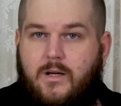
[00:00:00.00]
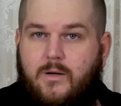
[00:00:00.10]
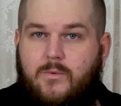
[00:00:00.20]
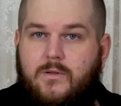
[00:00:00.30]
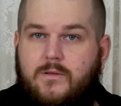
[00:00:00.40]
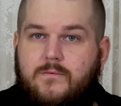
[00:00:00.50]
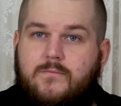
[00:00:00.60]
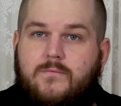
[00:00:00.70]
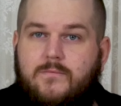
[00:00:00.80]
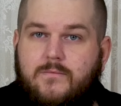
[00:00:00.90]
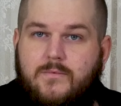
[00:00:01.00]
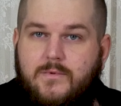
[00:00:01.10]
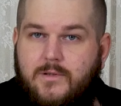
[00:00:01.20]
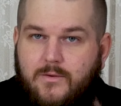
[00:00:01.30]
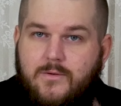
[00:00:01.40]
It will
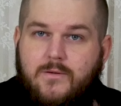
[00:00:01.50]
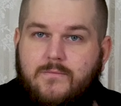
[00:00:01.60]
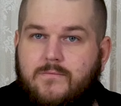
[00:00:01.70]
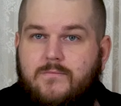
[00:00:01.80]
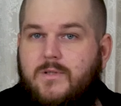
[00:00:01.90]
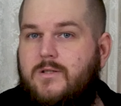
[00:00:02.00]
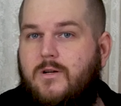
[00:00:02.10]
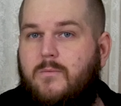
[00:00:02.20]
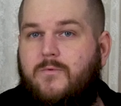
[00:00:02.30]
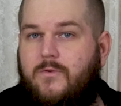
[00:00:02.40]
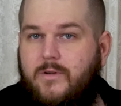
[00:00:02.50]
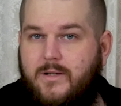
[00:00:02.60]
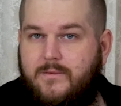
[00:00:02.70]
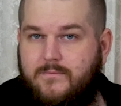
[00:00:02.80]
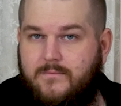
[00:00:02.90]
do the job for you.